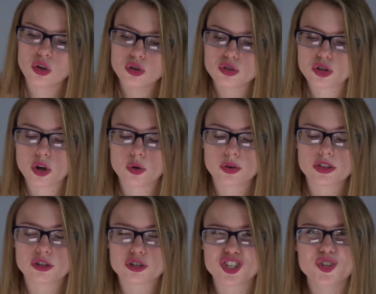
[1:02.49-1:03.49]
So
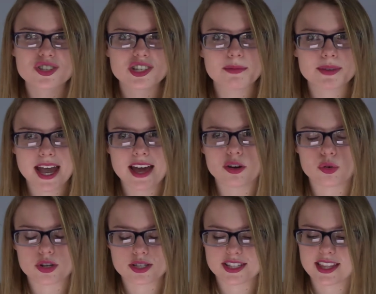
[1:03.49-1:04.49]
there's 2
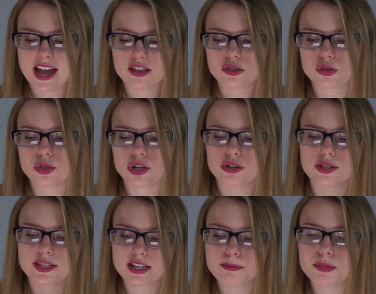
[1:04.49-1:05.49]
subcategories to that. So there's
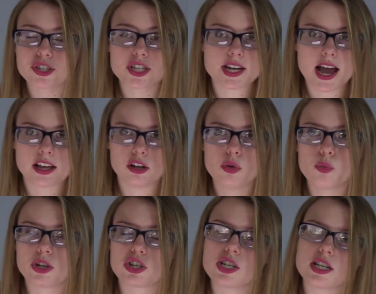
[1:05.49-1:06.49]
simple denial,
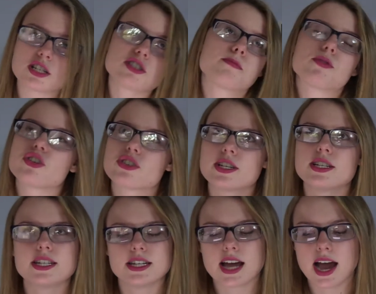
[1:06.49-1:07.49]
which is the person
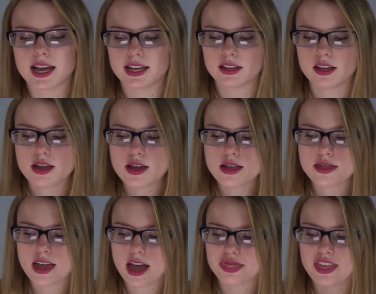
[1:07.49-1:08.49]
denying
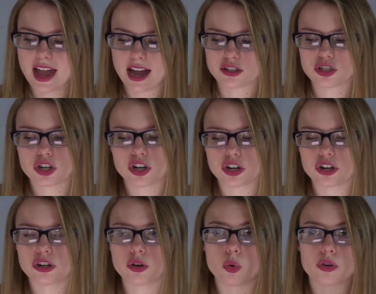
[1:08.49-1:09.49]
that the act
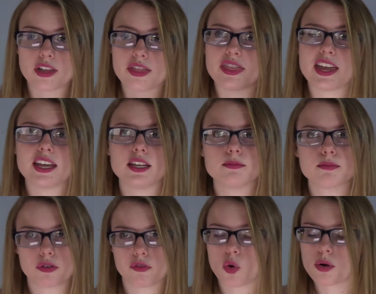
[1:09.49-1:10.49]
occurred, or that they
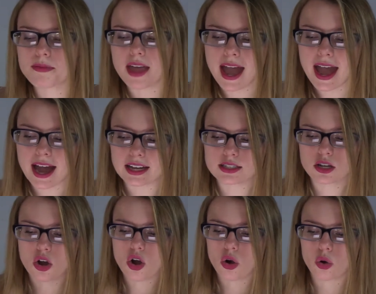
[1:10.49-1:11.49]
performed the act,
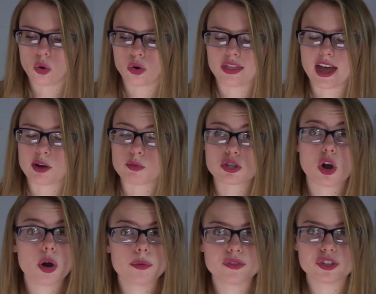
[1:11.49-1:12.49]
or that it was
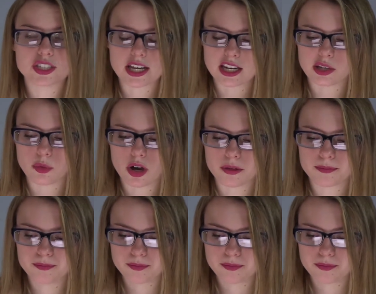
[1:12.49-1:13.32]
harmful to anyone.